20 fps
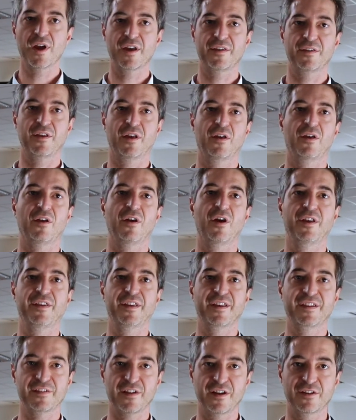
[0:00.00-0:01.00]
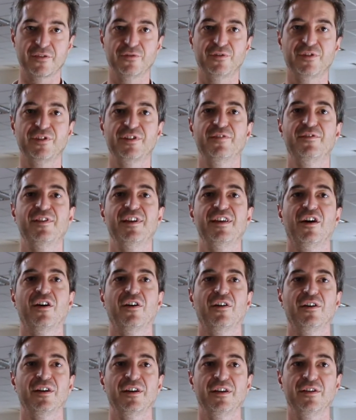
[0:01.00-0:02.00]
add an extra conductive
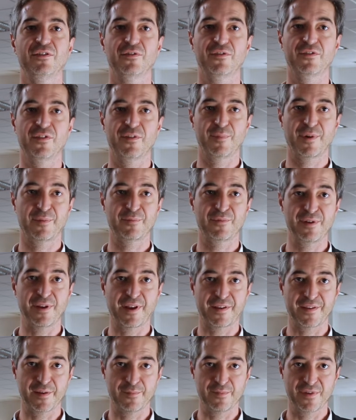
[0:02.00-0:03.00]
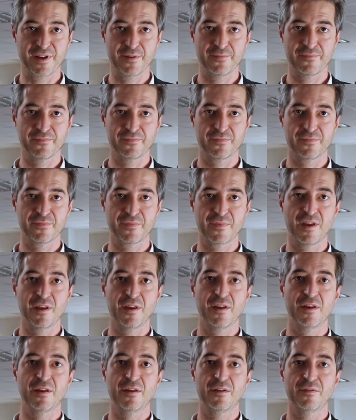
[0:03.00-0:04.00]
layer into the membrane assembly.
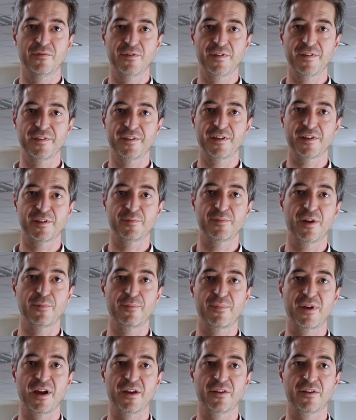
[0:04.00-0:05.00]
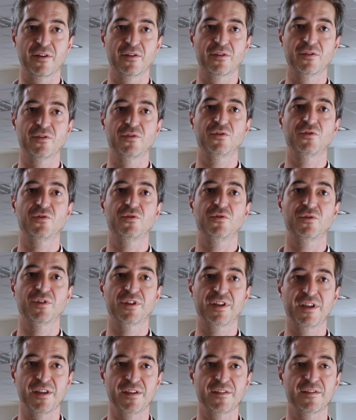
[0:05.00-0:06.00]
This can be applied to
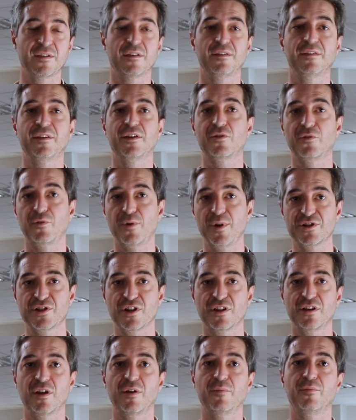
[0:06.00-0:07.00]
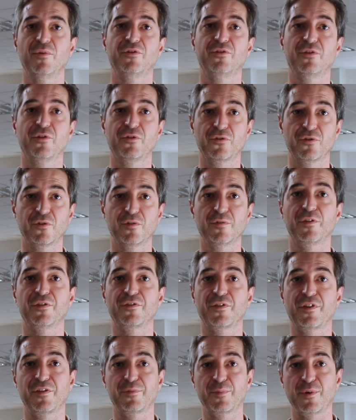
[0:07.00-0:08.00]
keys, decoration, but also for
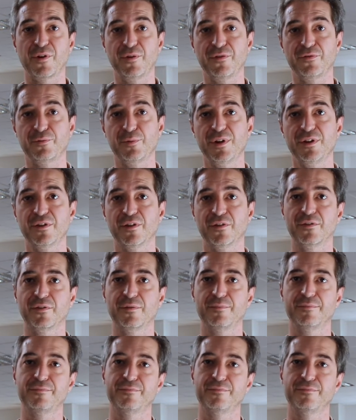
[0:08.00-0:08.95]
transparent windows.